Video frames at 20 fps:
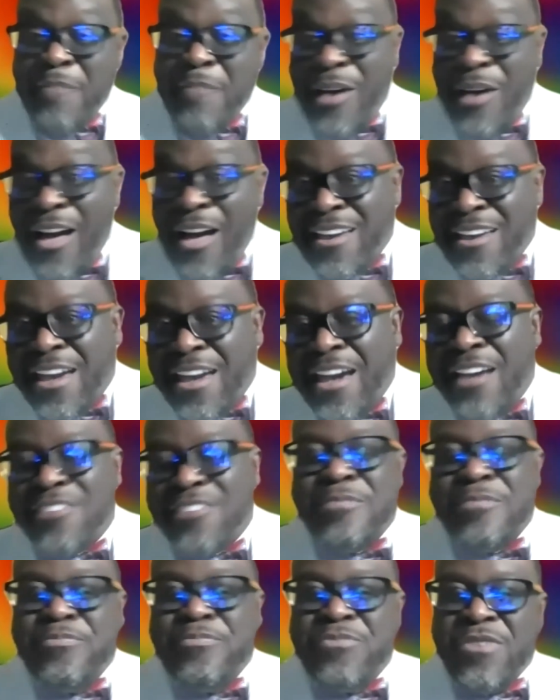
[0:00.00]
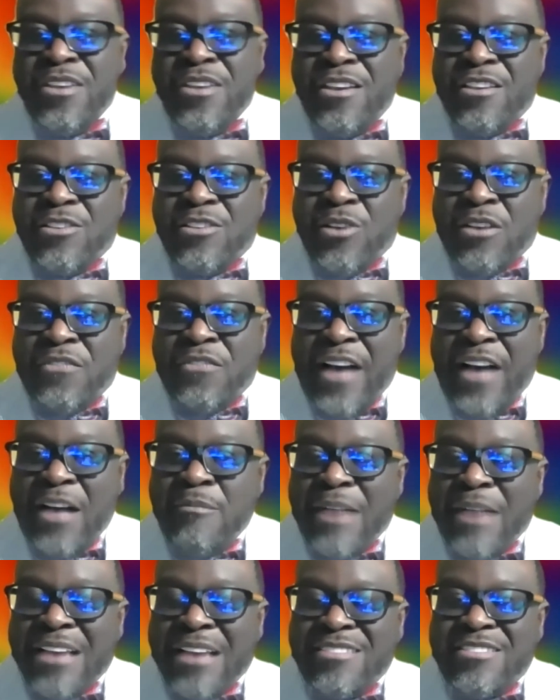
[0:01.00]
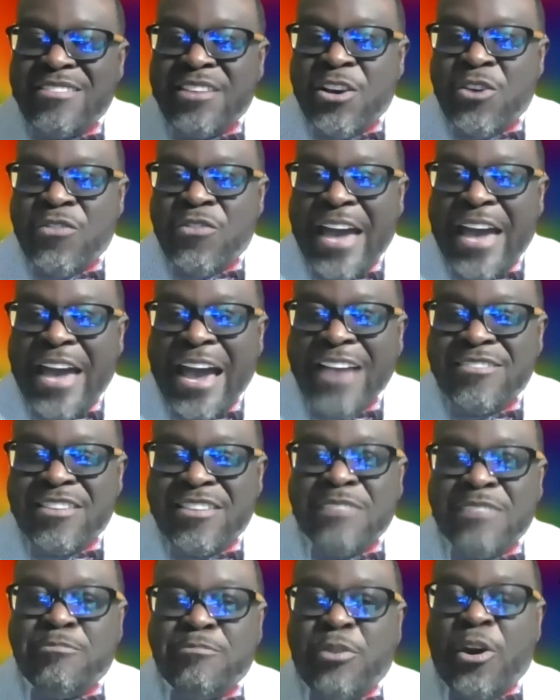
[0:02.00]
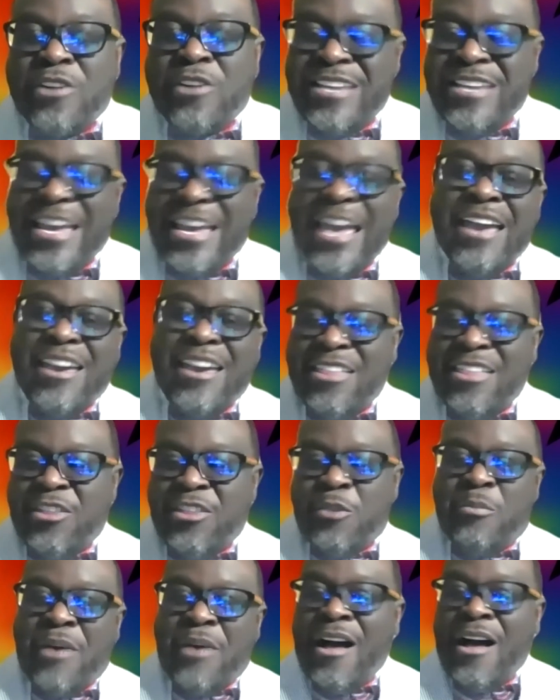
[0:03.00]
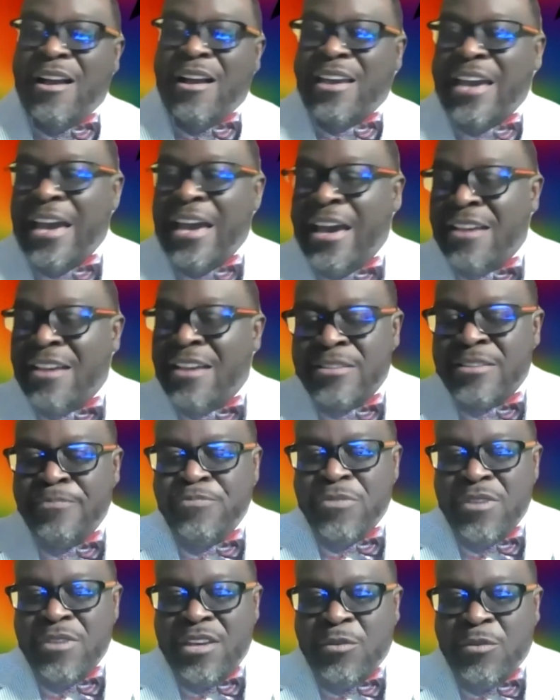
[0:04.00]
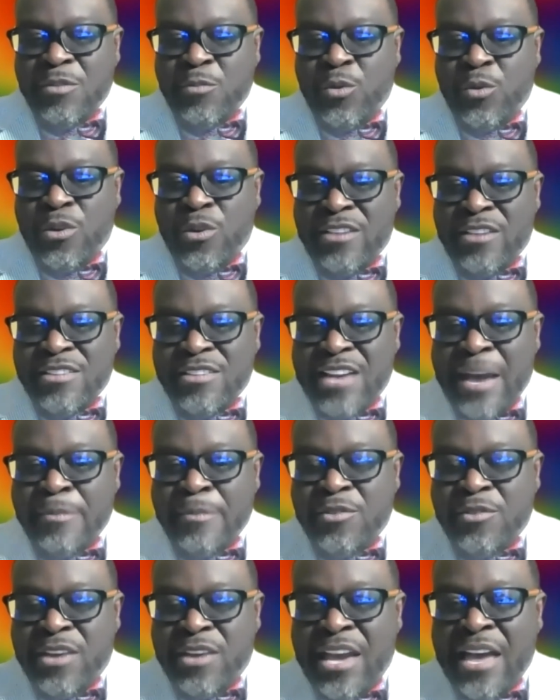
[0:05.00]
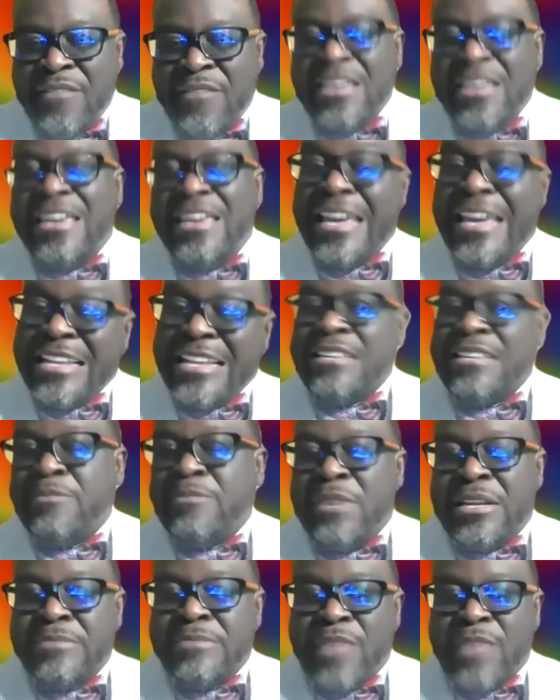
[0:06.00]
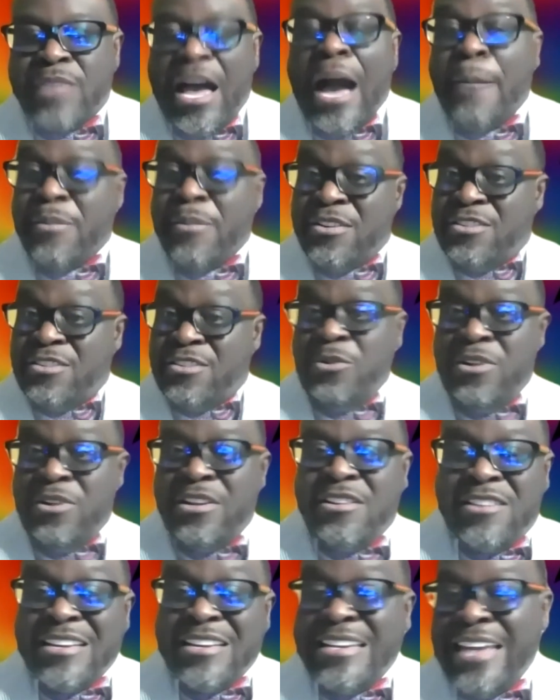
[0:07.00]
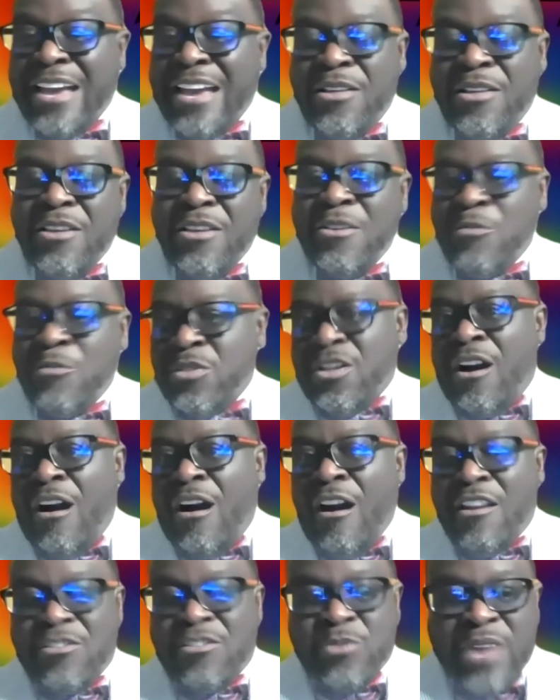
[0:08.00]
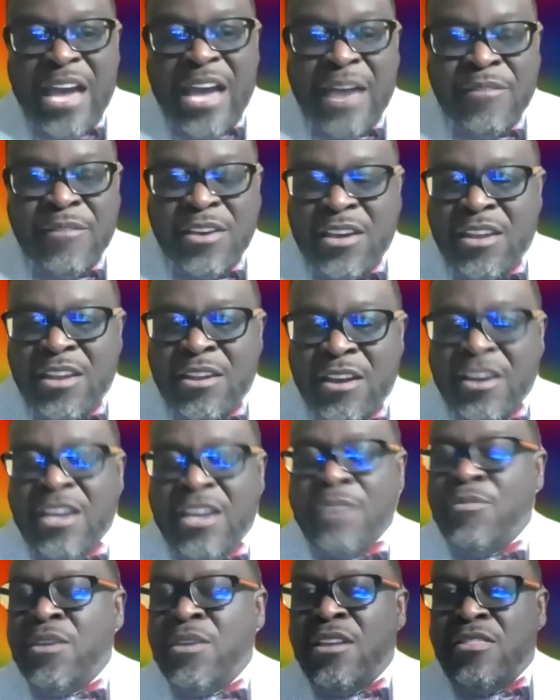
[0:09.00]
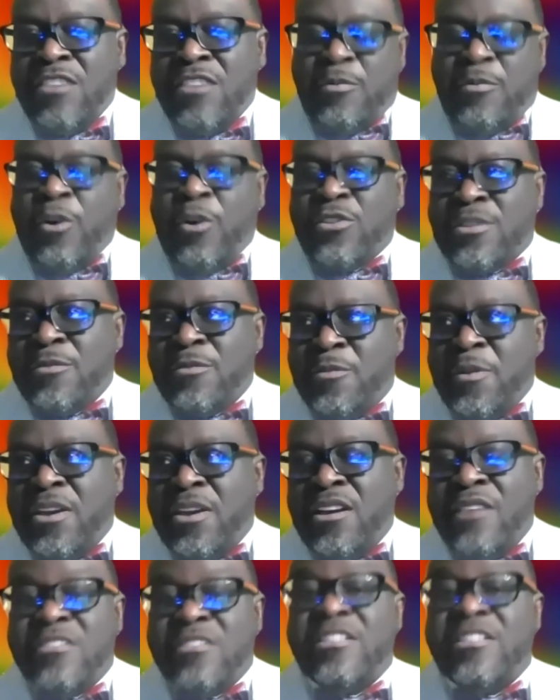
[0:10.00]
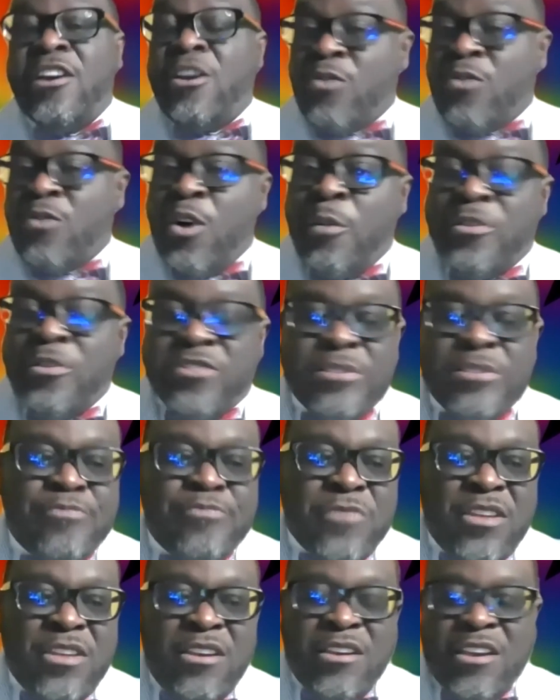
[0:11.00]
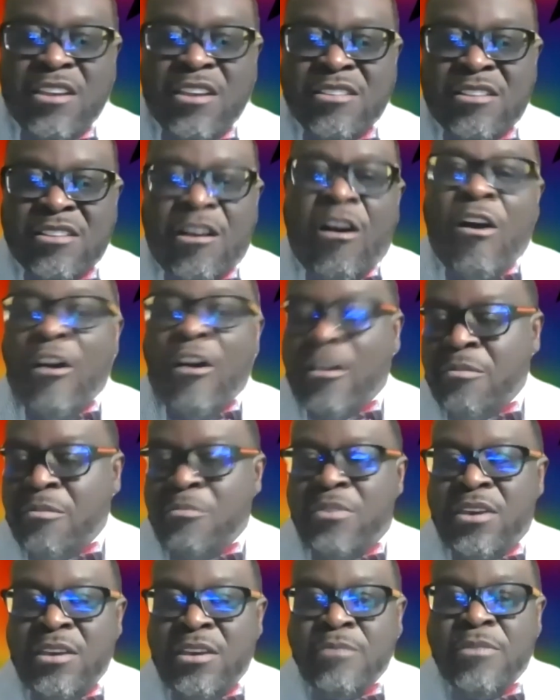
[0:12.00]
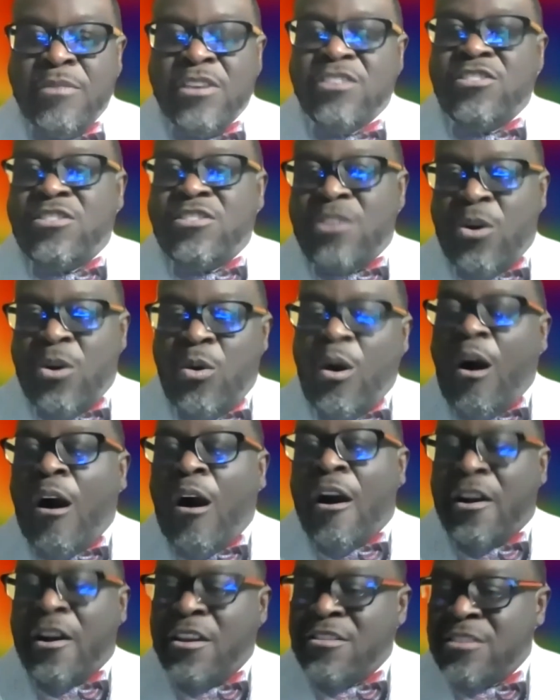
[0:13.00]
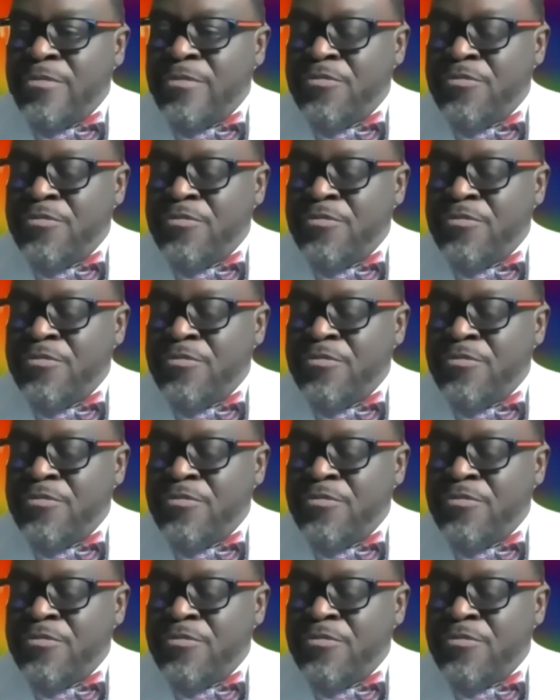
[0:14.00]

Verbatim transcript: podcasts. So I found myself actually partaking in their podcasts, and it was more or less an opportunity to have an intimate opportunity to connect with the artist, what have you. And again, this person I'm speaking of is Eric Roberson. He is an R&B soul artist.